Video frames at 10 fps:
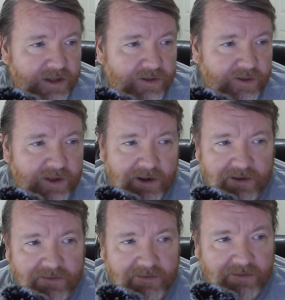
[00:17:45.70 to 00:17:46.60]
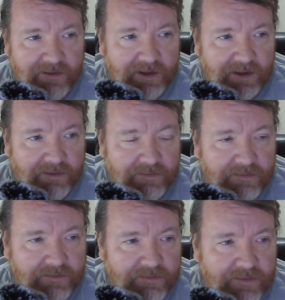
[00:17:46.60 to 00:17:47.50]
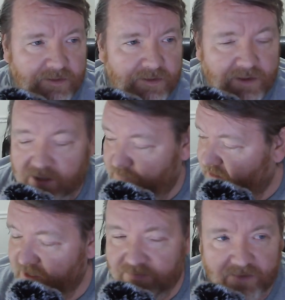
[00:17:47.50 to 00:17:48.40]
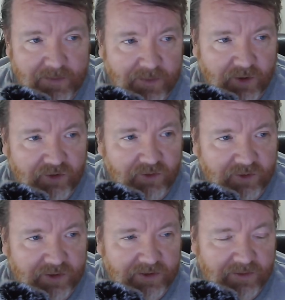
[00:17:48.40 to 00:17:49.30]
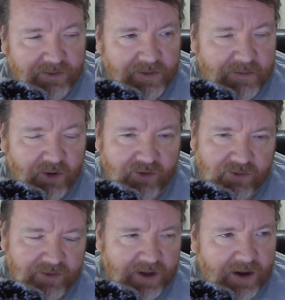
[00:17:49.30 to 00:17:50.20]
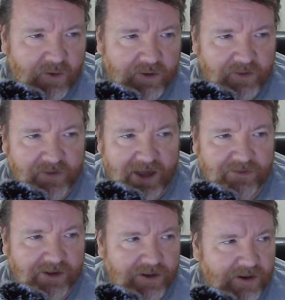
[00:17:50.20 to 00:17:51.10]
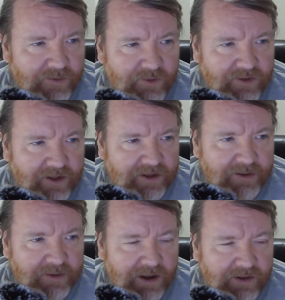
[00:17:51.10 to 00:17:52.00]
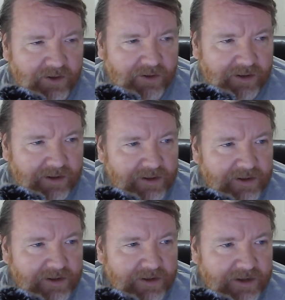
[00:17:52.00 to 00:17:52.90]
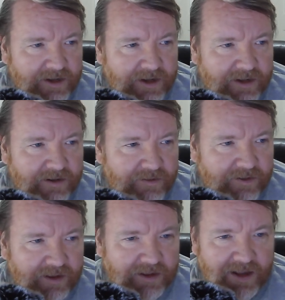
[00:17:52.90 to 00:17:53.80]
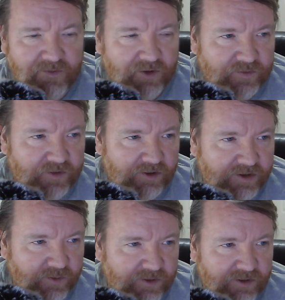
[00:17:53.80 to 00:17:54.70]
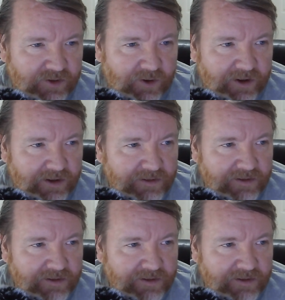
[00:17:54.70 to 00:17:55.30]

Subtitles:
I said, I believe the the holder for the SD card was, I think, $1, and the level converter was $1.